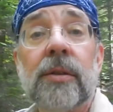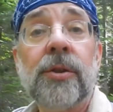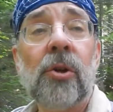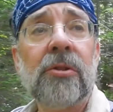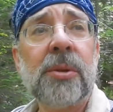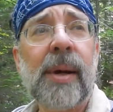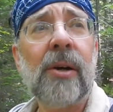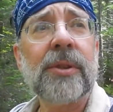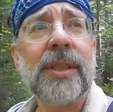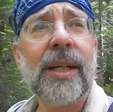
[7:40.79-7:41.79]
So it's
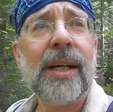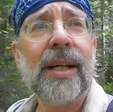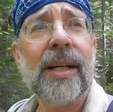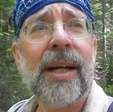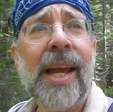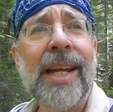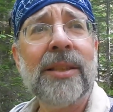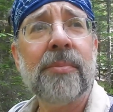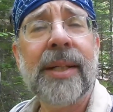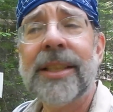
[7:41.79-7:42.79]
about 8
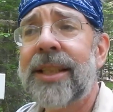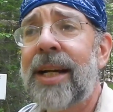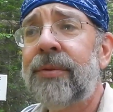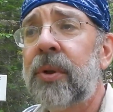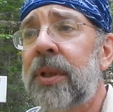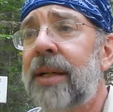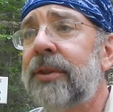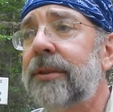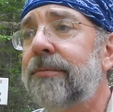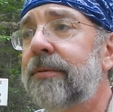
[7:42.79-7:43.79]
minutes after 11,